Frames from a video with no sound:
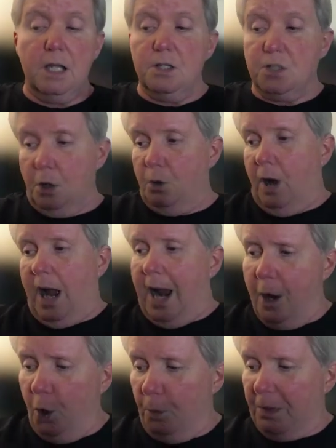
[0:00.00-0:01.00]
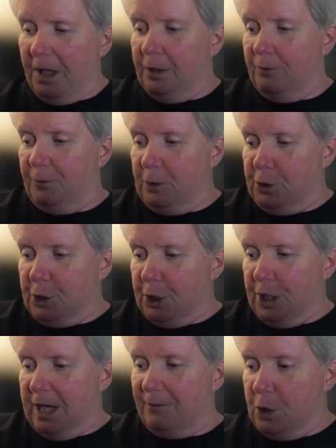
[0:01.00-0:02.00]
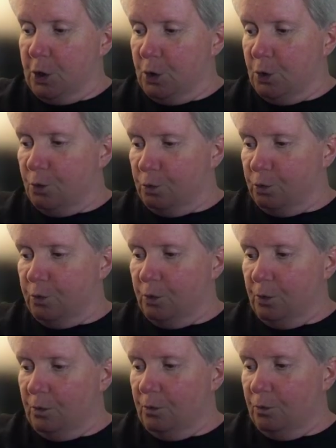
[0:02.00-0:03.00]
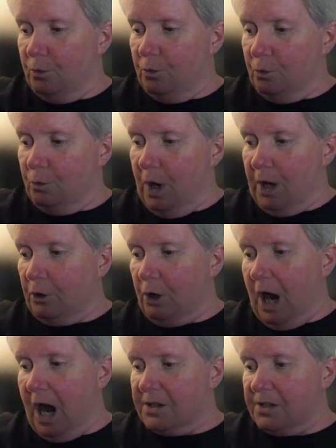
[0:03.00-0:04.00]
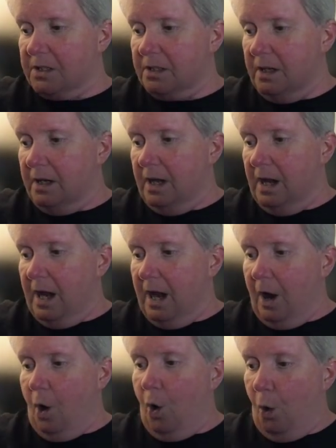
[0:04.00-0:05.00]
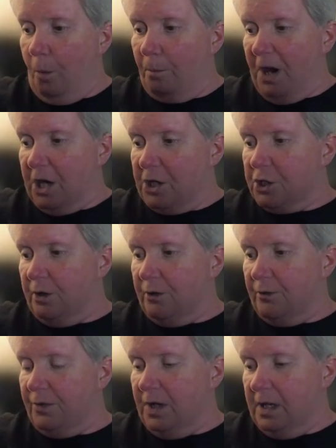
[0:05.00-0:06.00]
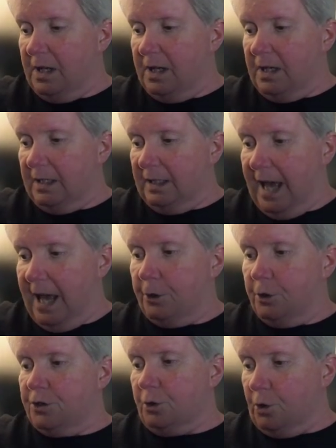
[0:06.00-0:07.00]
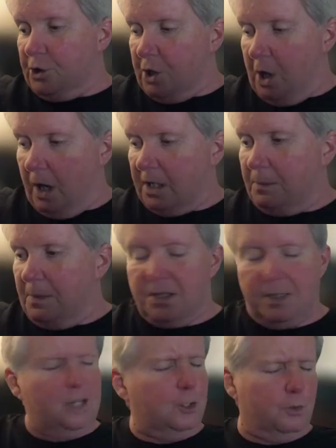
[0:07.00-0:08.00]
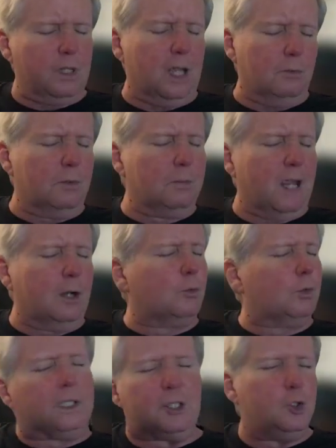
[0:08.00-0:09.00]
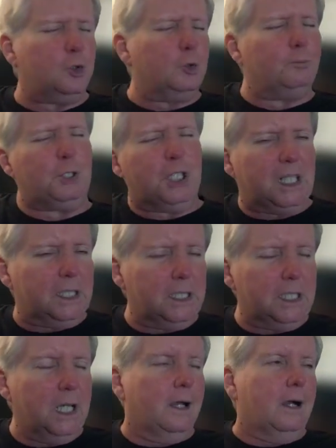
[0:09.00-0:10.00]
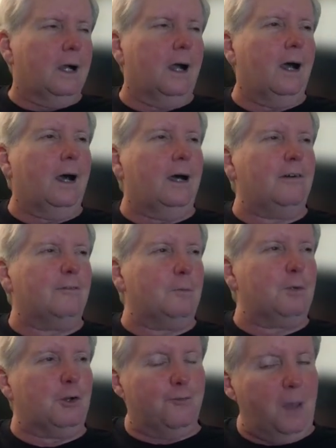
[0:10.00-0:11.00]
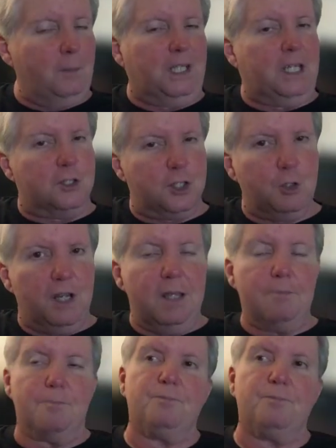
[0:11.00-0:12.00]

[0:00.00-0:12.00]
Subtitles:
So I hope in the future, if you run across a whole bunch of letters or documents that you think would make a really cool book from your family history,